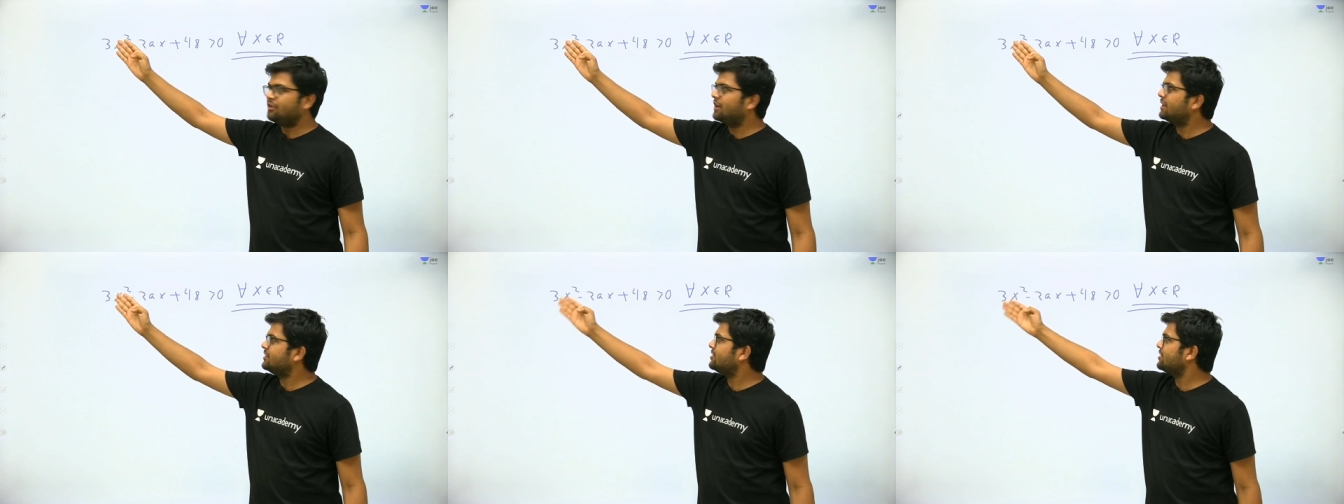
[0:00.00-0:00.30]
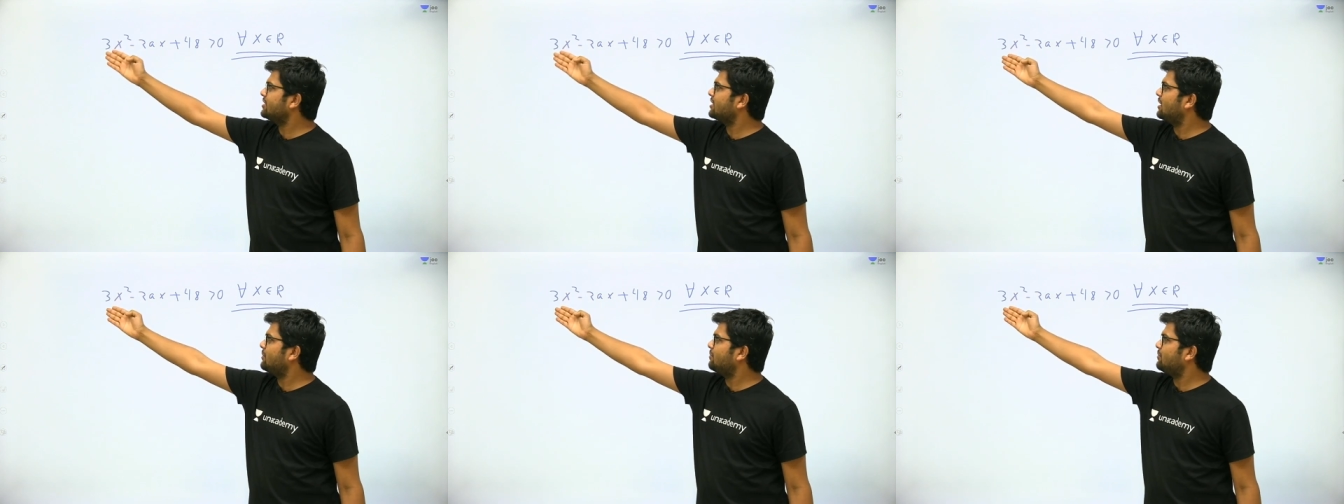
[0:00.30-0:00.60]

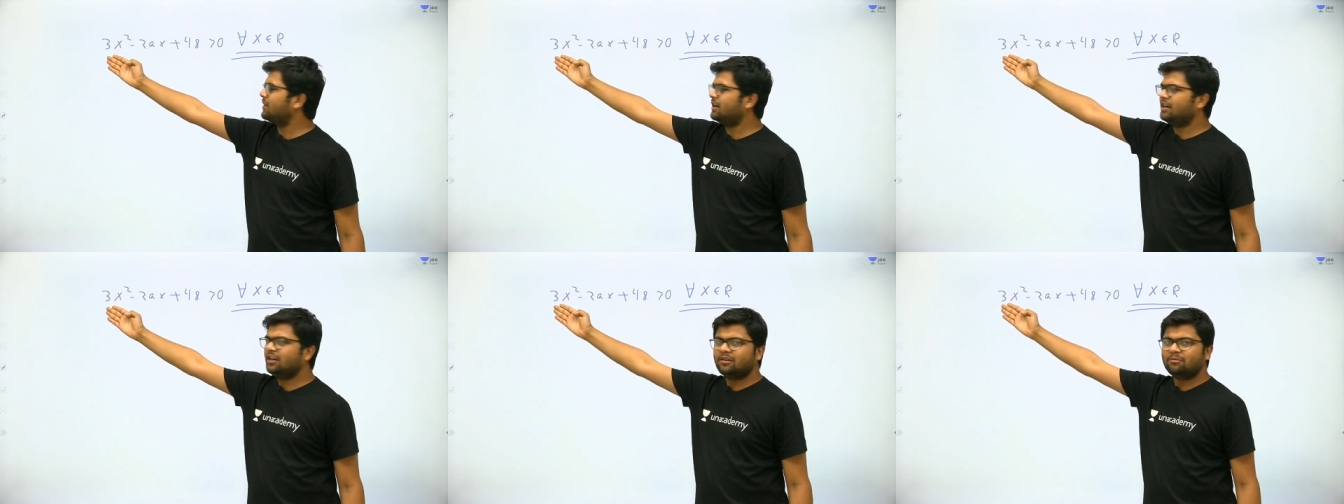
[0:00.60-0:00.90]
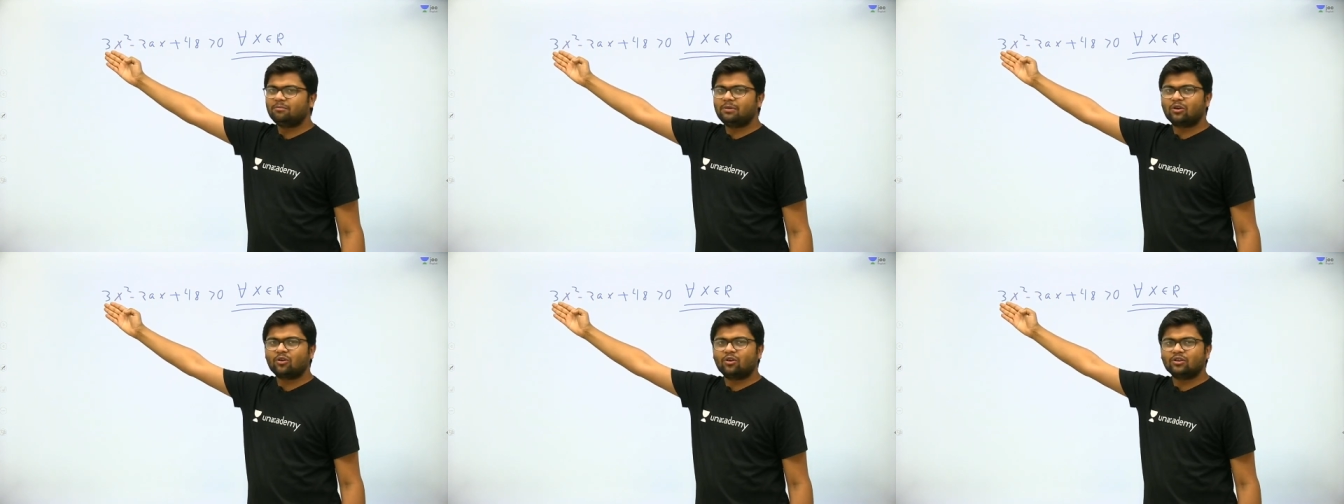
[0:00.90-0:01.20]
facing
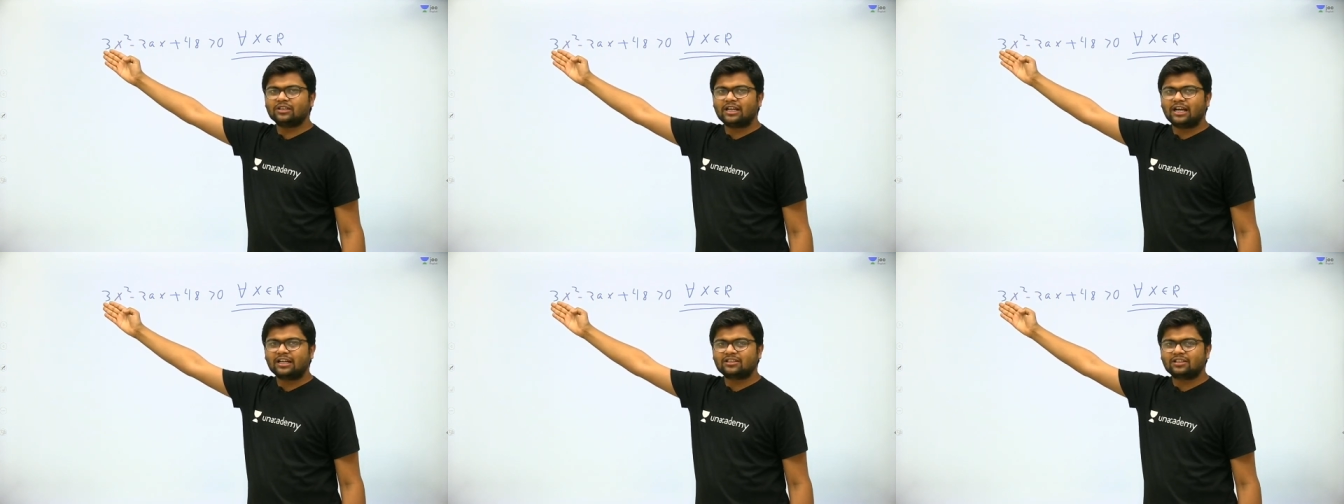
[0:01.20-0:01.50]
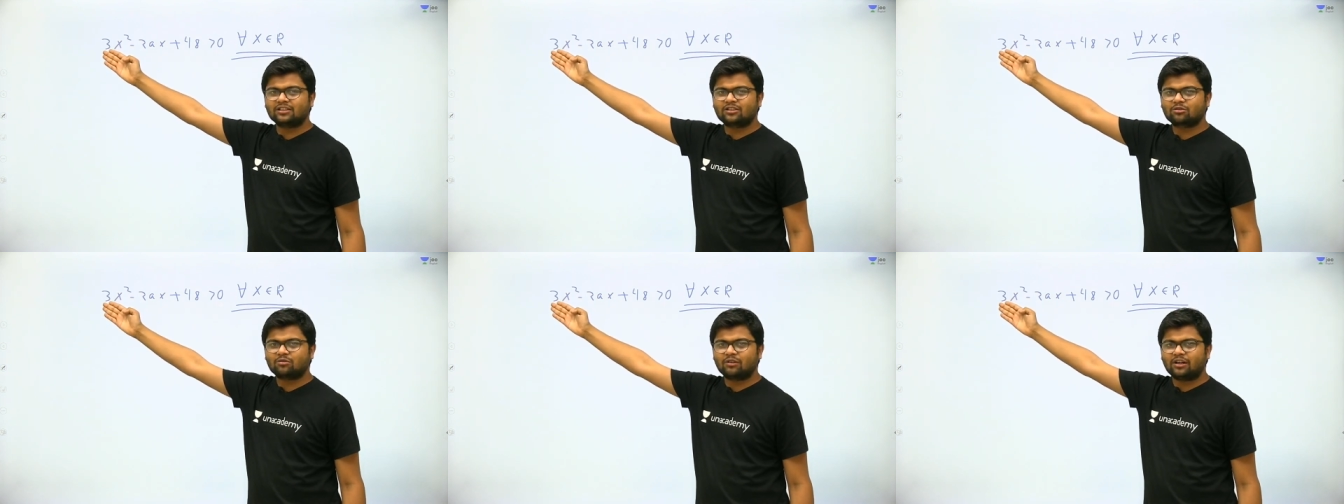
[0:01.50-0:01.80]
upward because
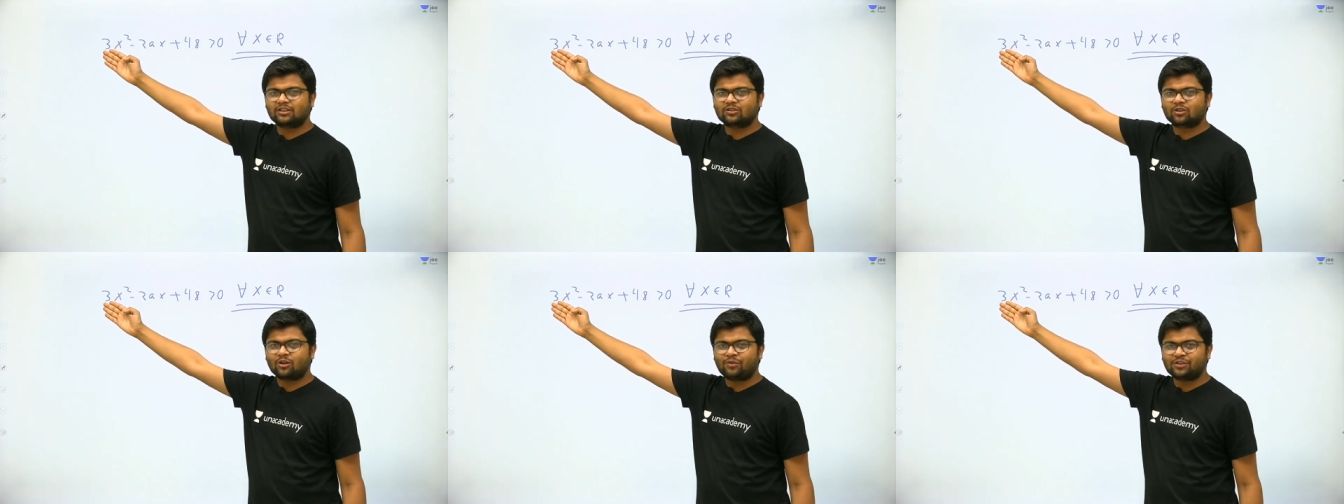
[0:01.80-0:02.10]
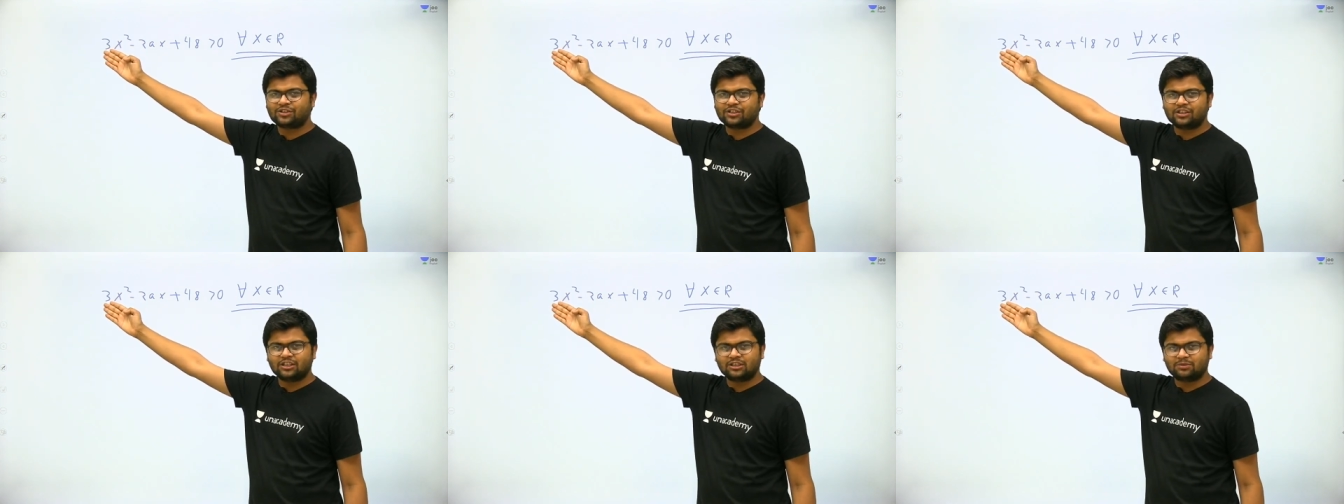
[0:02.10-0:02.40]
x square's
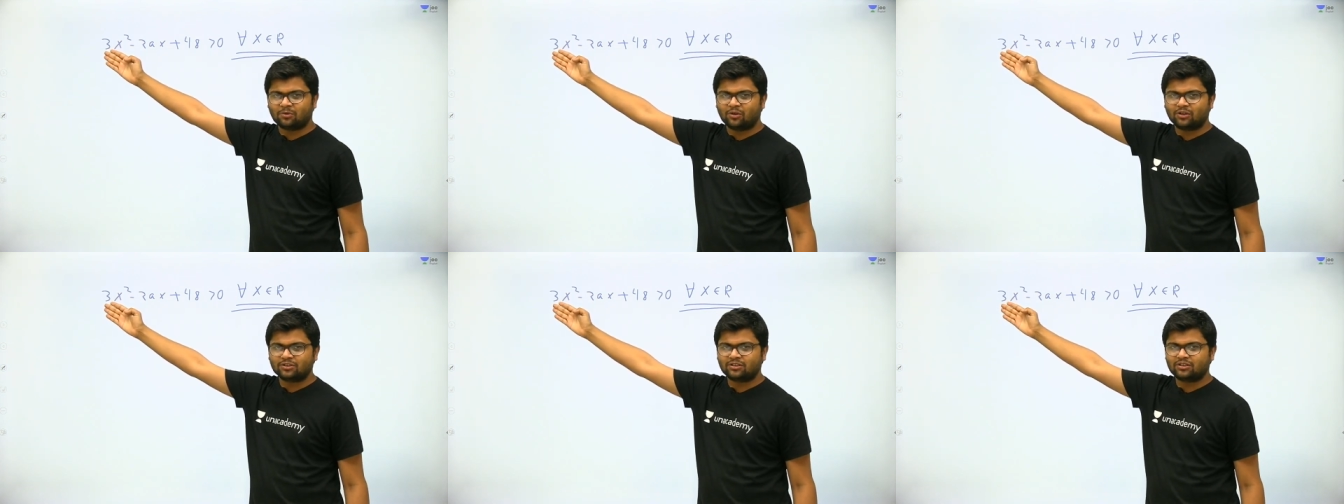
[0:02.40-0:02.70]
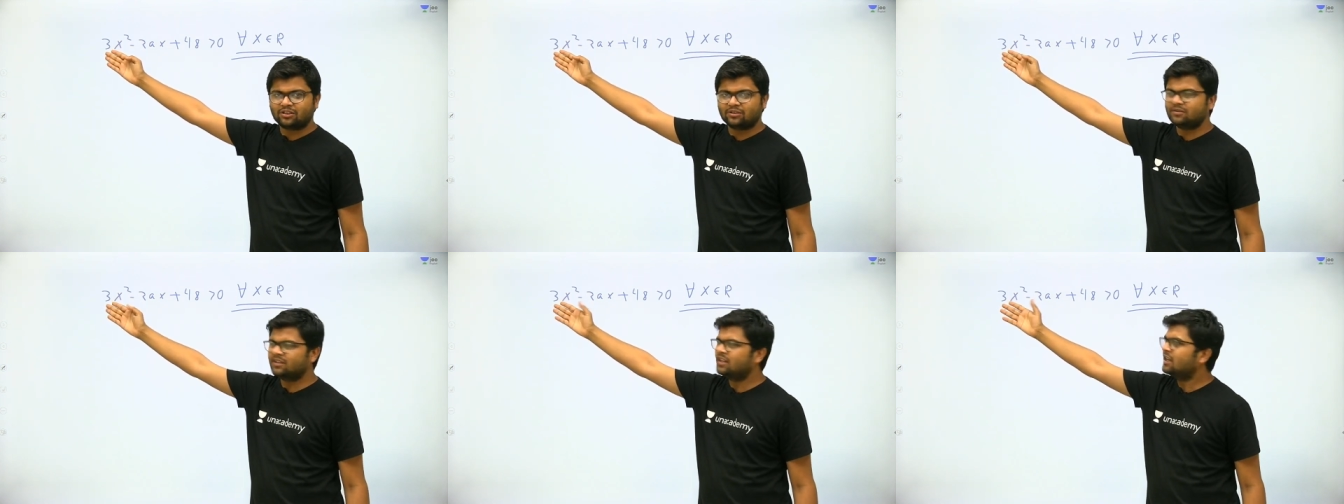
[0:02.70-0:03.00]
coefficient is
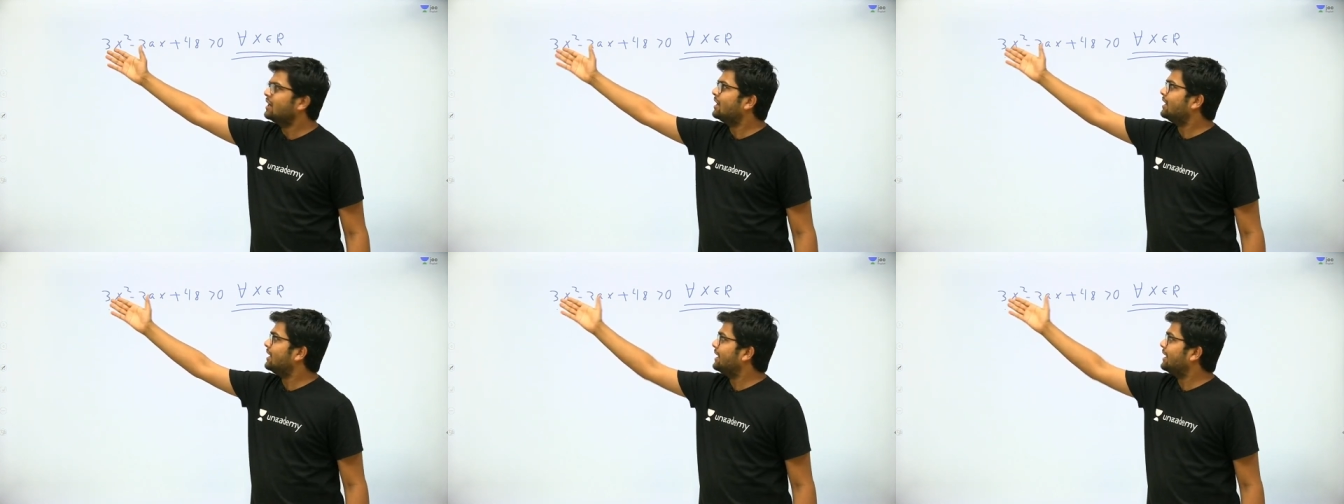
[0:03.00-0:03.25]
positive.